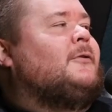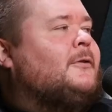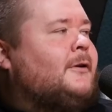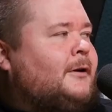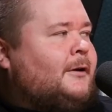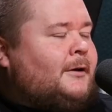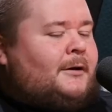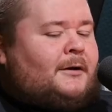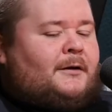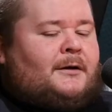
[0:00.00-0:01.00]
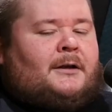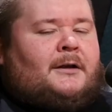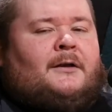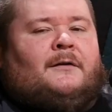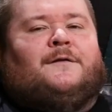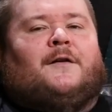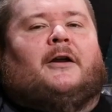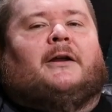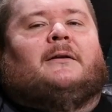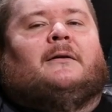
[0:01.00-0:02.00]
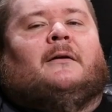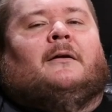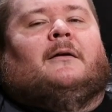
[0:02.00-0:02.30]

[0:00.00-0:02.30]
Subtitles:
See? Ask him how to solve it.